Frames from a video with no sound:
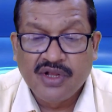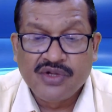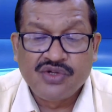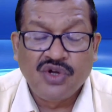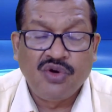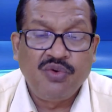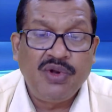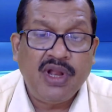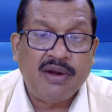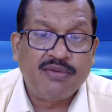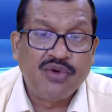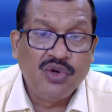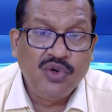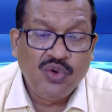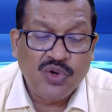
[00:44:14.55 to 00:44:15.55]
So we'll have
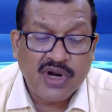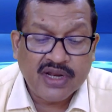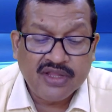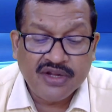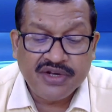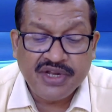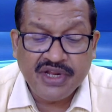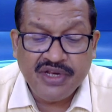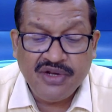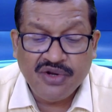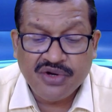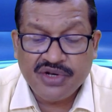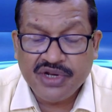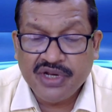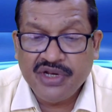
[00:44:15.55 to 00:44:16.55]
to look at the
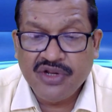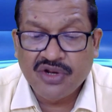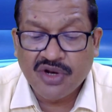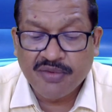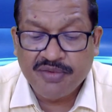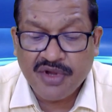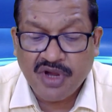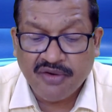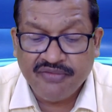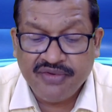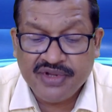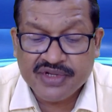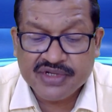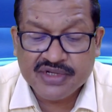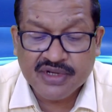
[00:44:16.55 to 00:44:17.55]
tenure of the
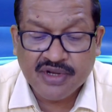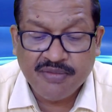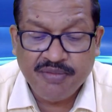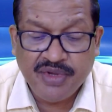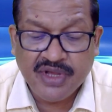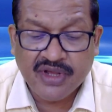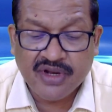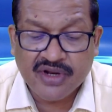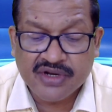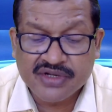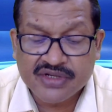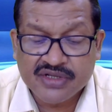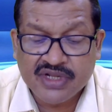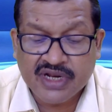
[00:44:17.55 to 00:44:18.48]
office bearers,